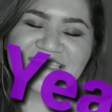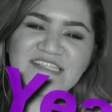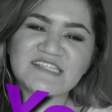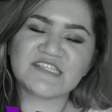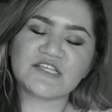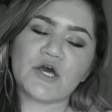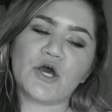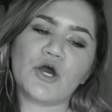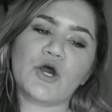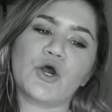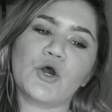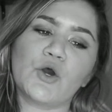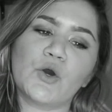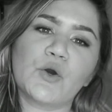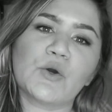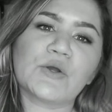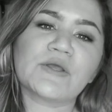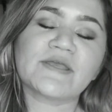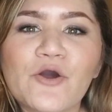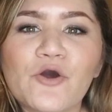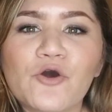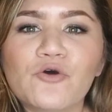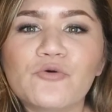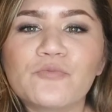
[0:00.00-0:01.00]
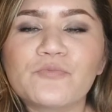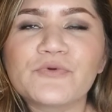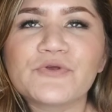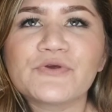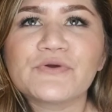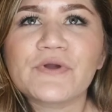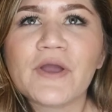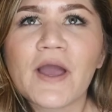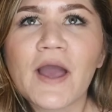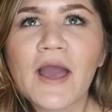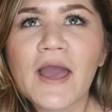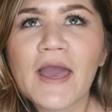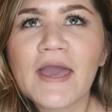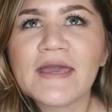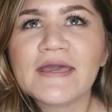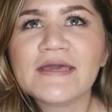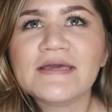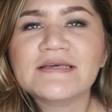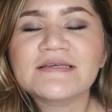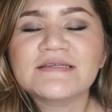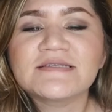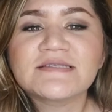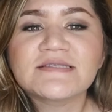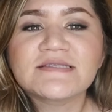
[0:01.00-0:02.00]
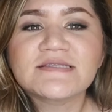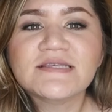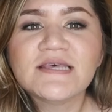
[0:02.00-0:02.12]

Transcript: So yeah, hope you guys